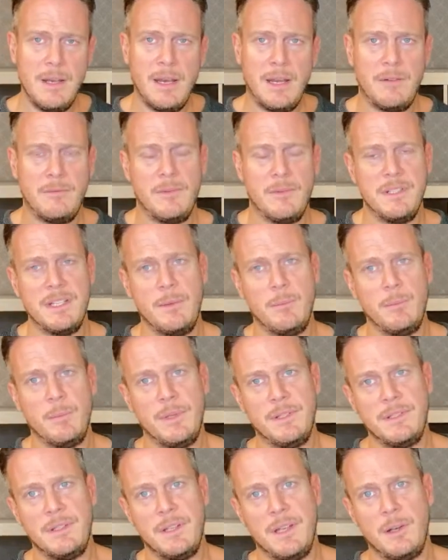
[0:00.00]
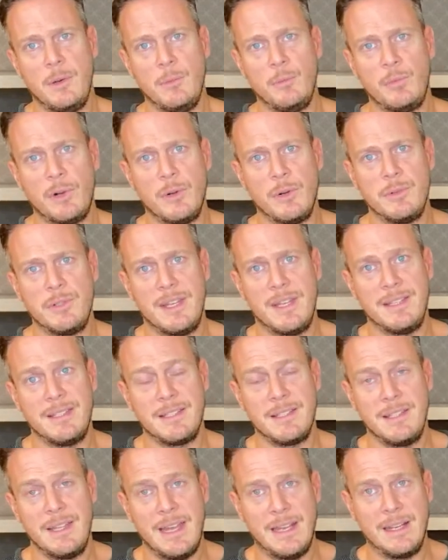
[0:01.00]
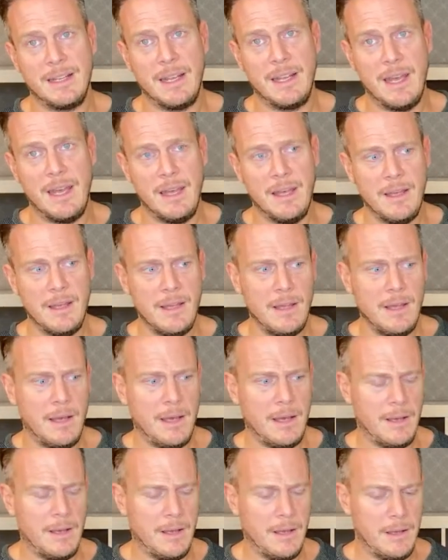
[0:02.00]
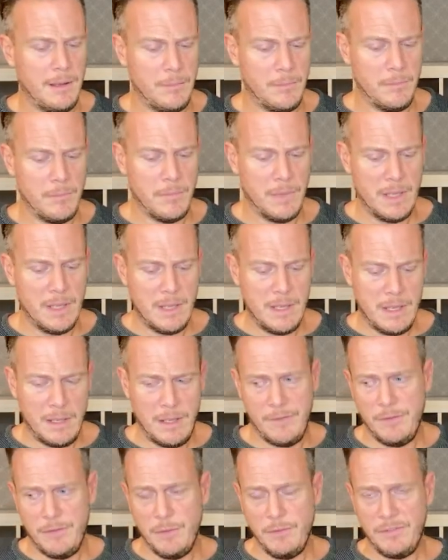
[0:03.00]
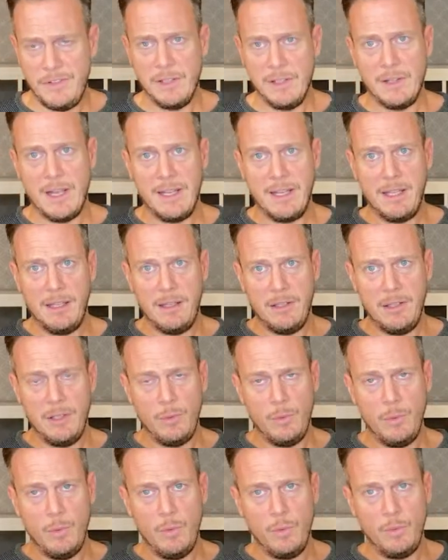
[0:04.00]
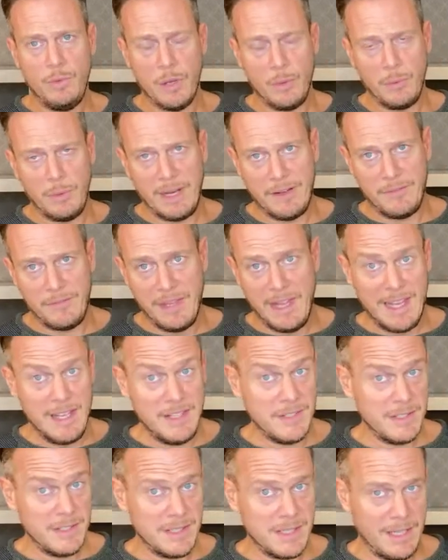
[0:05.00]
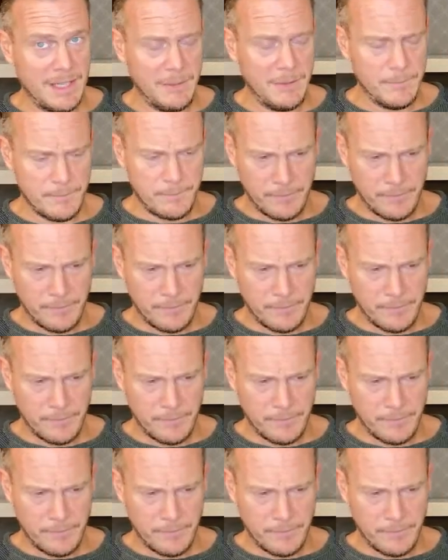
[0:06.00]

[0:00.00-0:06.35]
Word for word: and resentment and unprocessed anger. If you feel like you don't have the agency,